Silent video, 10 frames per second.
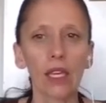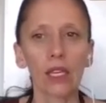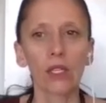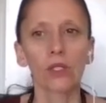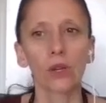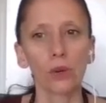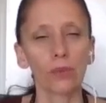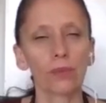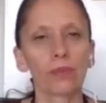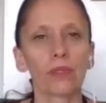So,
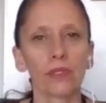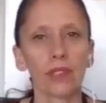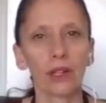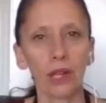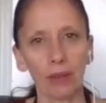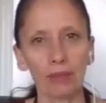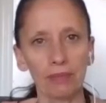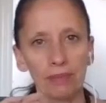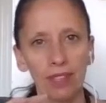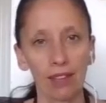okay,
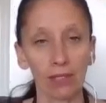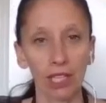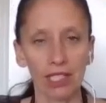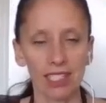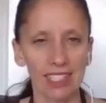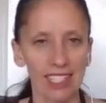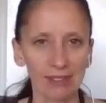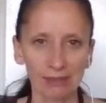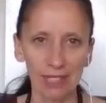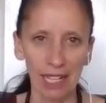I have lots to say.
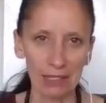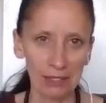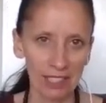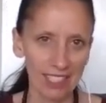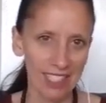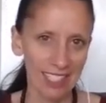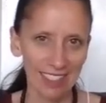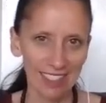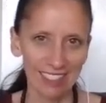Radical honesty.